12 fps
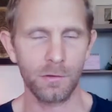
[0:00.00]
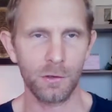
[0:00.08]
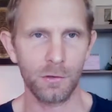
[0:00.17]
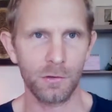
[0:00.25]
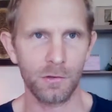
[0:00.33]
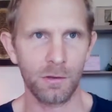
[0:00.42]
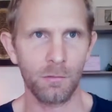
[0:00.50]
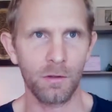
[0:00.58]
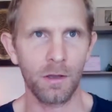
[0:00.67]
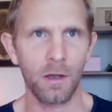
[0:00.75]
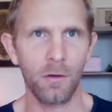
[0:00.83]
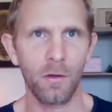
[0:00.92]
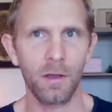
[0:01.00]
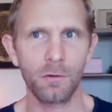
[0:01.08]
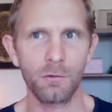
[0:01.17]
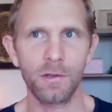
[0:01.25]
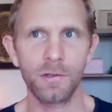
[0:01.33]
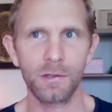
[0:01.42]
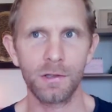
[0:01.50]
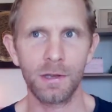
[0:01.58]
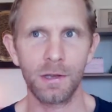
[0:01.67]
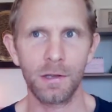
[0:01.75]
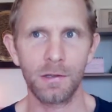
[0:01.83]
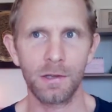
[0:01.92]
That's also something how I address it.
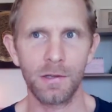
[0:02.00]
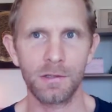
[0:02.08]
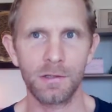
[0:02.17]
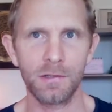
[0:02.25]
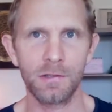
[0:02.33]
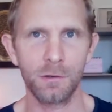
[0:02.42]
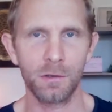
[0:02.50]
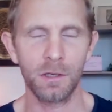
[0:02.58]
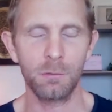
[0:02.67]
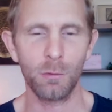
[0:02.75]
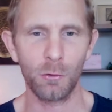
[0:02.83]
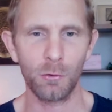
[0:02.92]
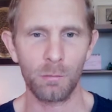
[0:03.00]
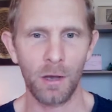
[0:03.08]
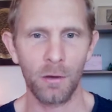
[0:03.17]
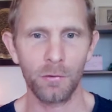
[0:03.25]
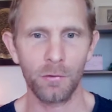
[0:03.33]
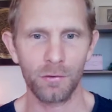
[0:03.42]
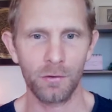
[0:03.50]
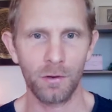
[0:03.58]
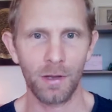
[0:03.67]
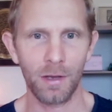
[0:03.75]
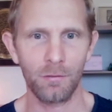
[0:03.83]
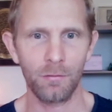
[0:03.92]
Like, it has this, you need both powers in
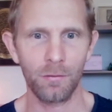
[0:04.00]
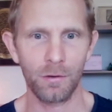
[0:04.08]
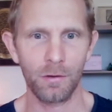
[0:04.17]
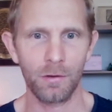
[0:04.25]
your life.